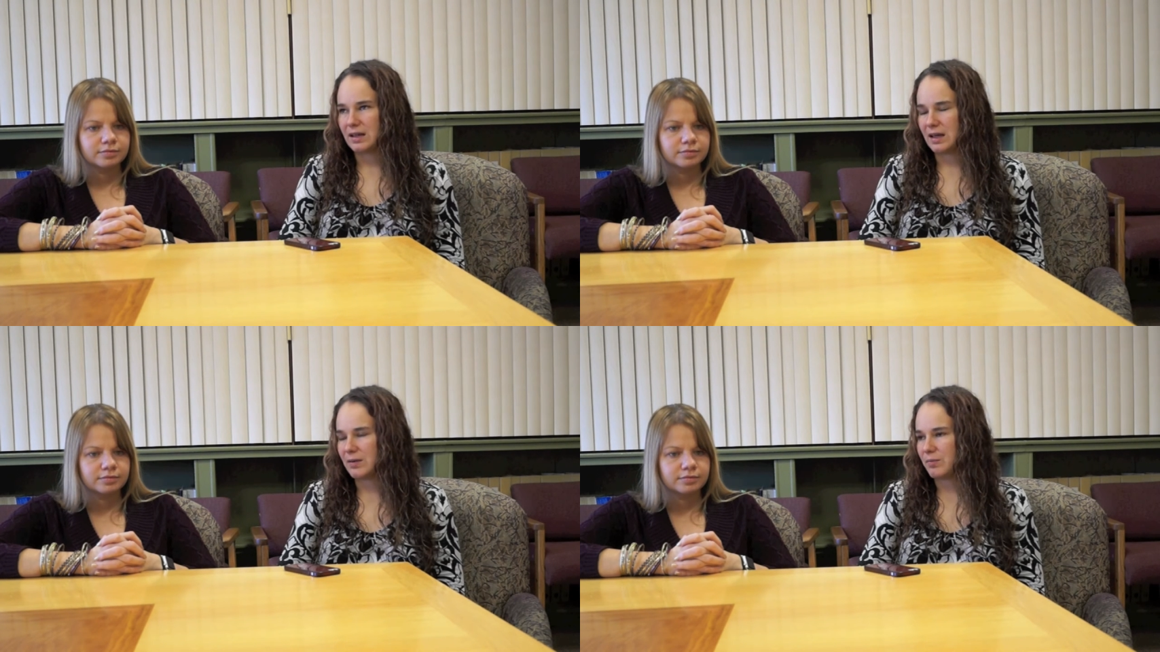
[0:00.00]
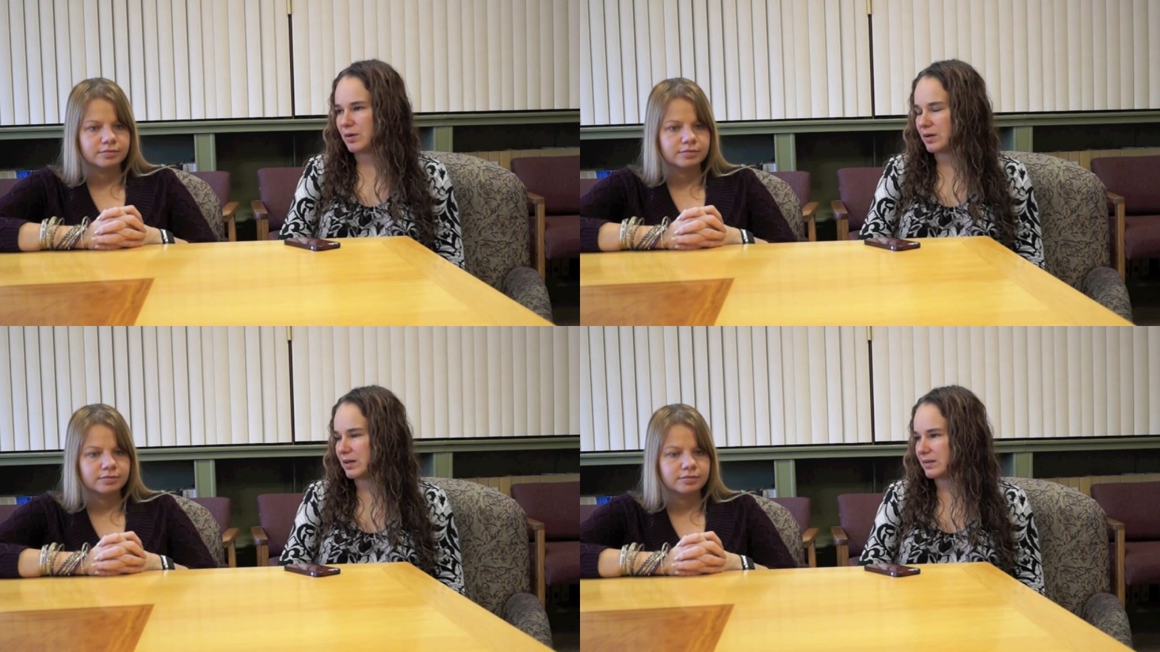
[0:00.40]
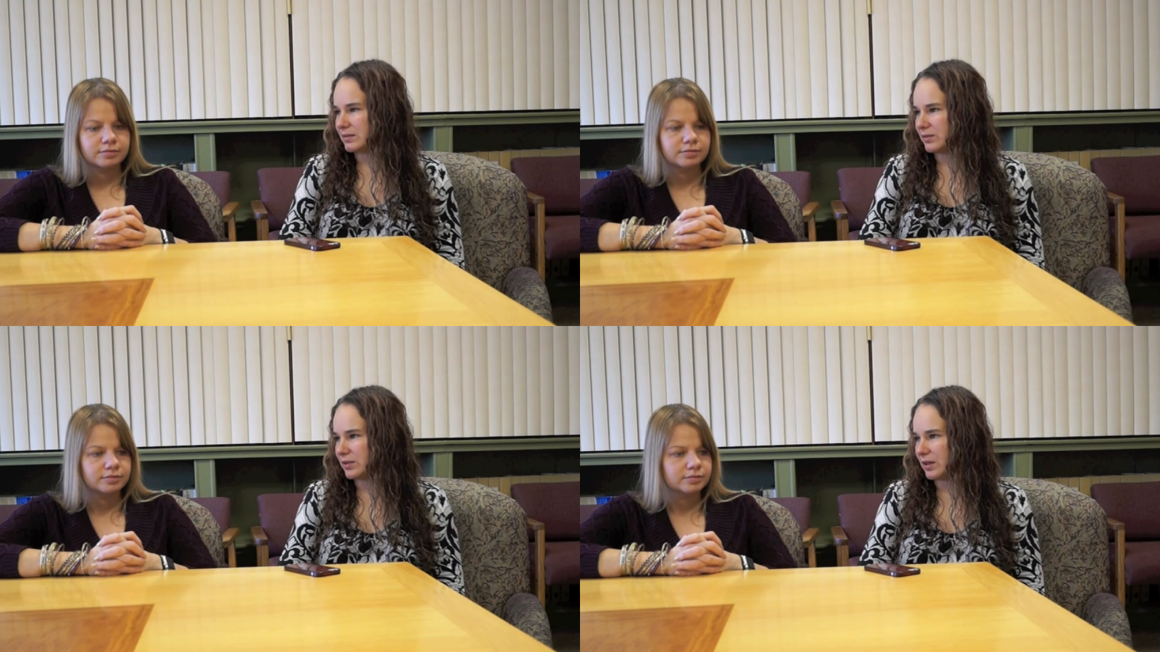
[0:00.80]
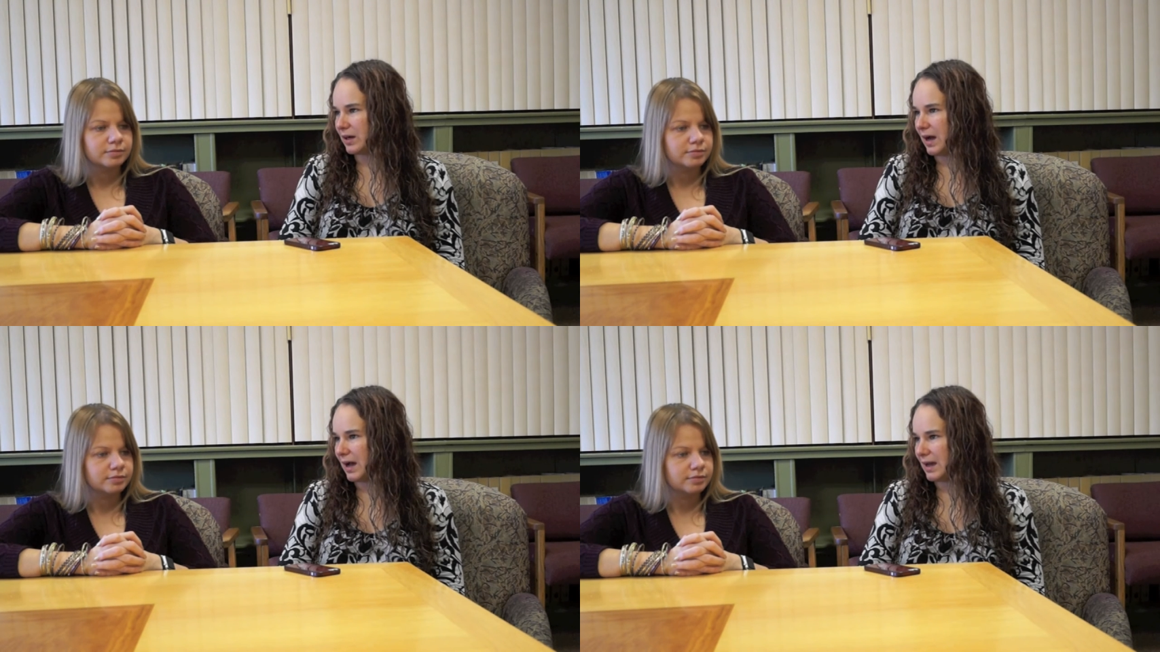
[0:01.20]
Speaker 1: input through your
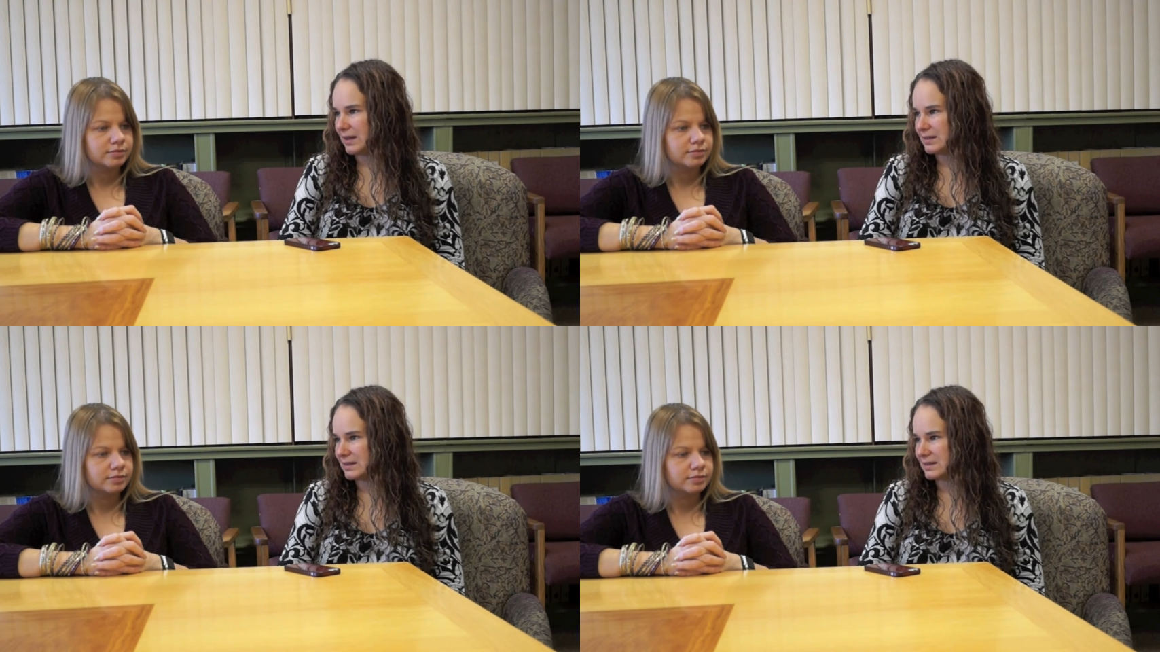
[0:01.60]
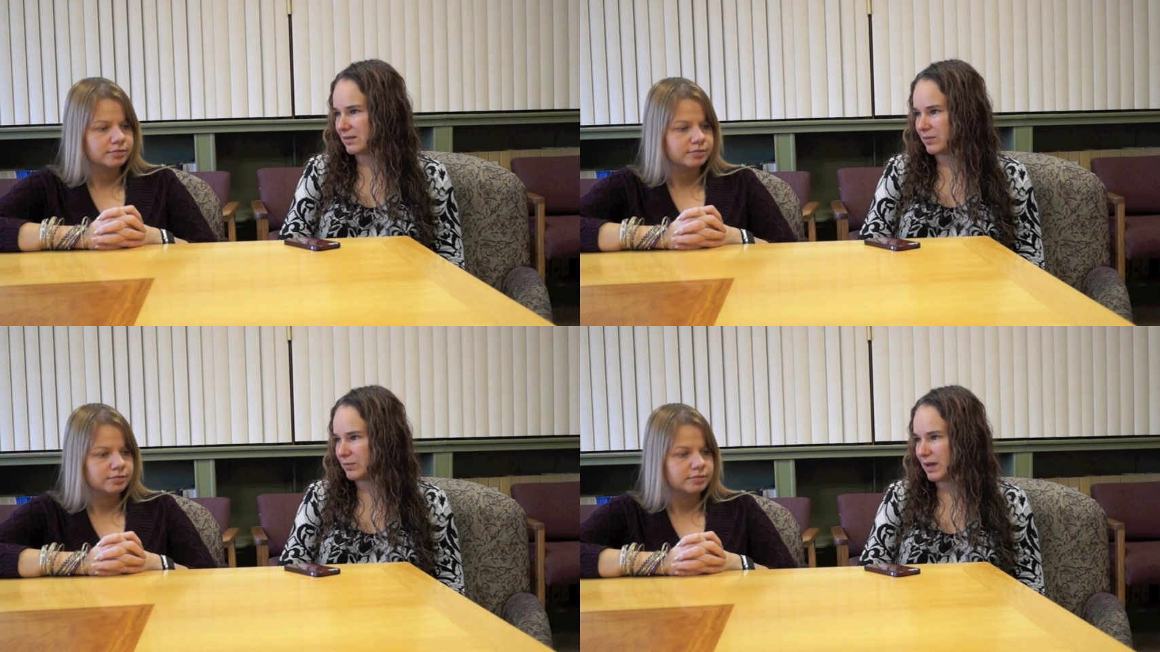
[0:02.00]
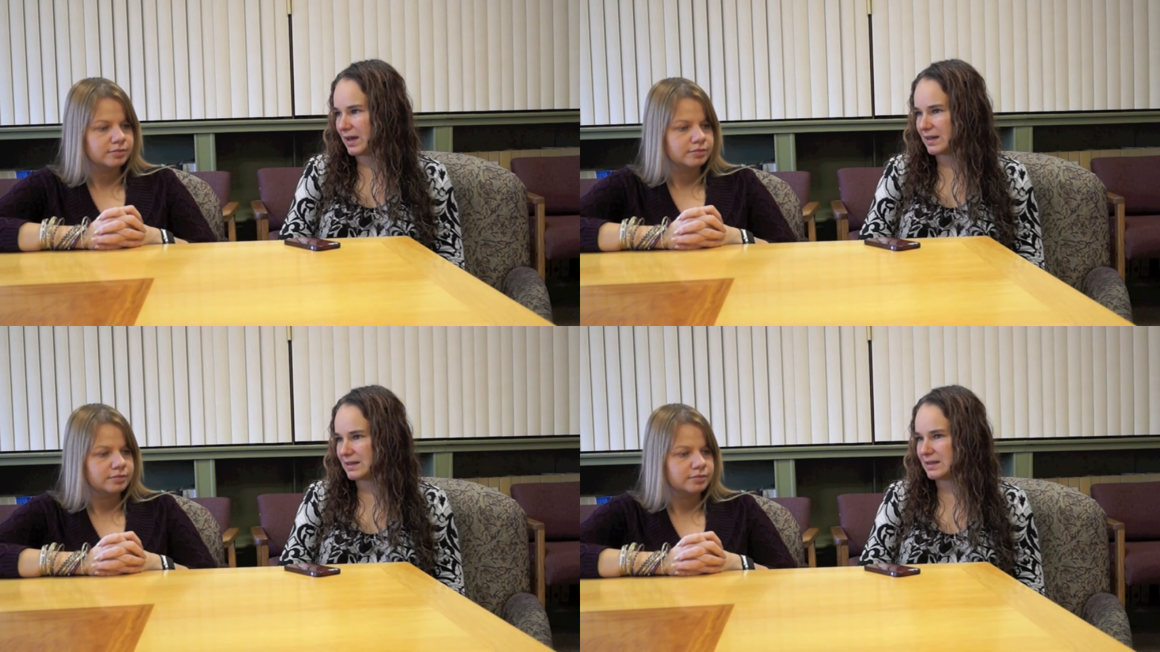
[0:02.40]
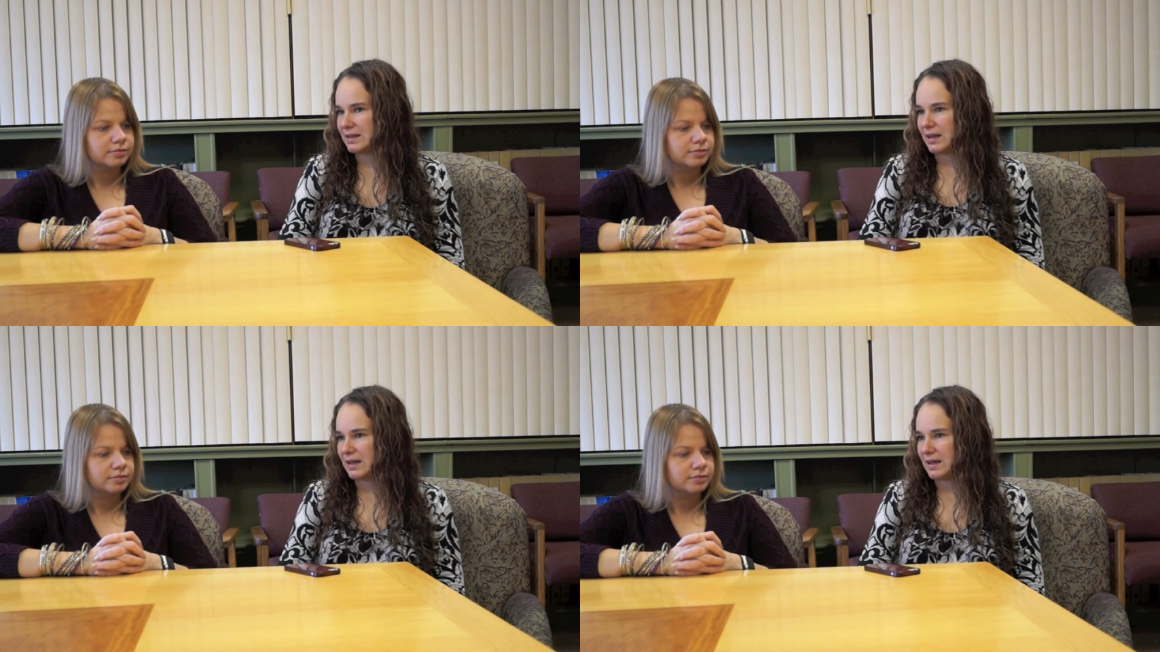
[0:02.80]
eyes, don't pay